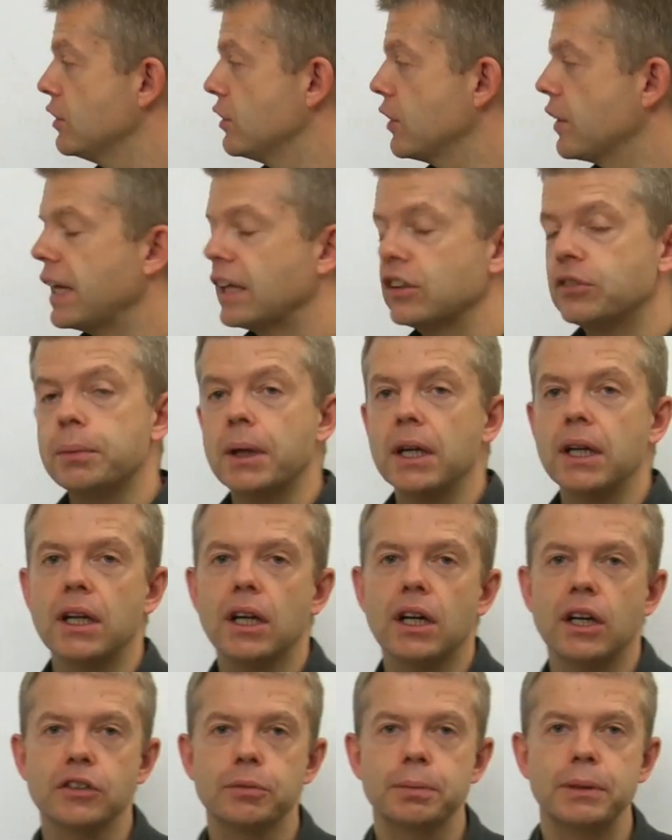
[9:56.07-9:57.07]
So that's my
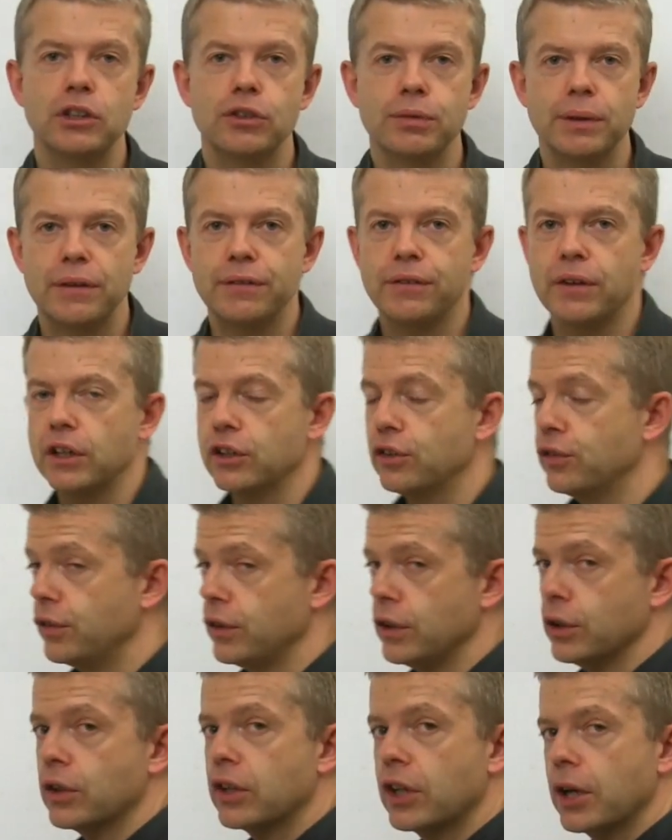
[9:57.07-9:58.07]
last piece of advice
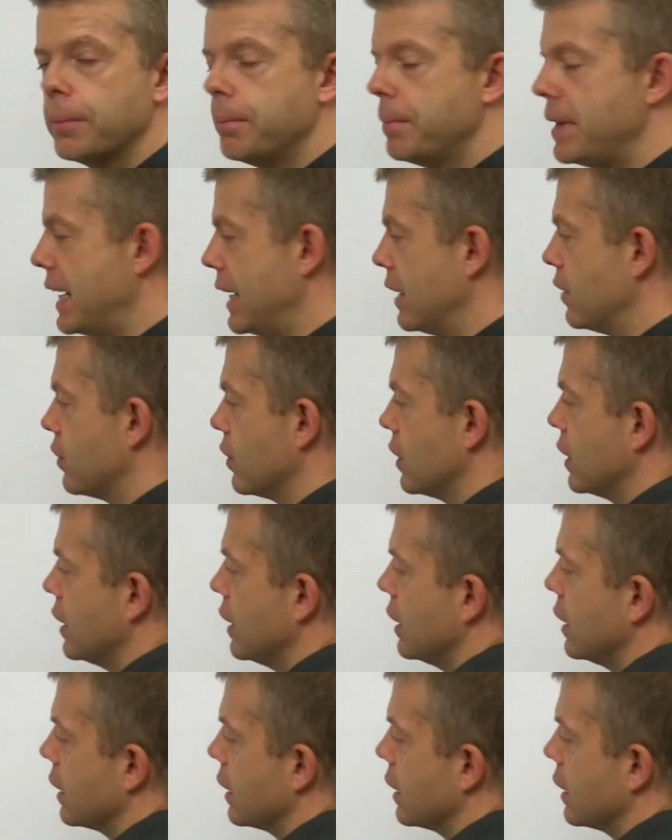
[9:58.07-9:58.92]
to you. Commit.